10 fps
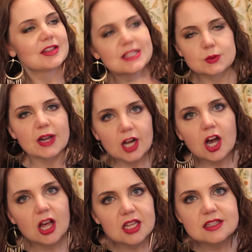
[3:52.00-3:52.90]
That's what I
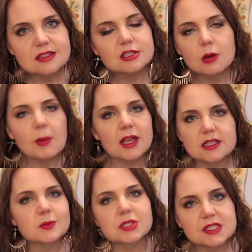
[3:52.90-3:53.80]
call it, so my
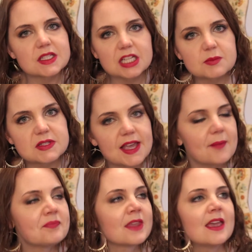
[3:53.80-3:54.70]
husband doesn't get
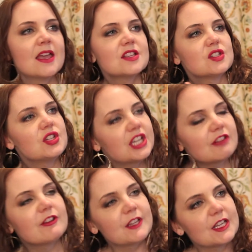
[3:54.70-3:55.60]
upset. So you
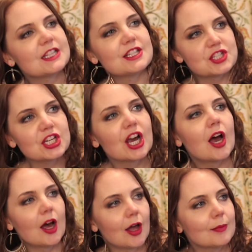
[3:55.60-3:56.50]
really getting into your
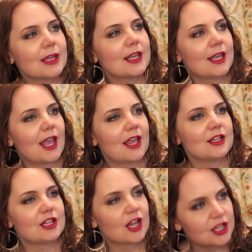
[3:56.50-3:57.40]
hobby,
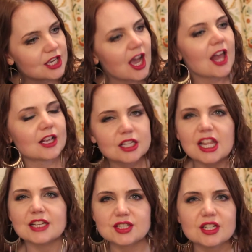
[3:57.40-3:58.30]
and you know, you got a
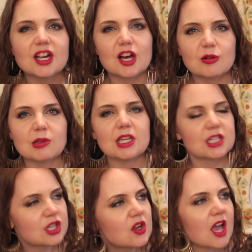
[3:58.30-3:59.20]
collection going,
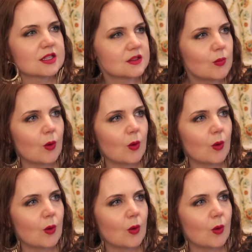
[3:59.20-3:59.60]
and you got some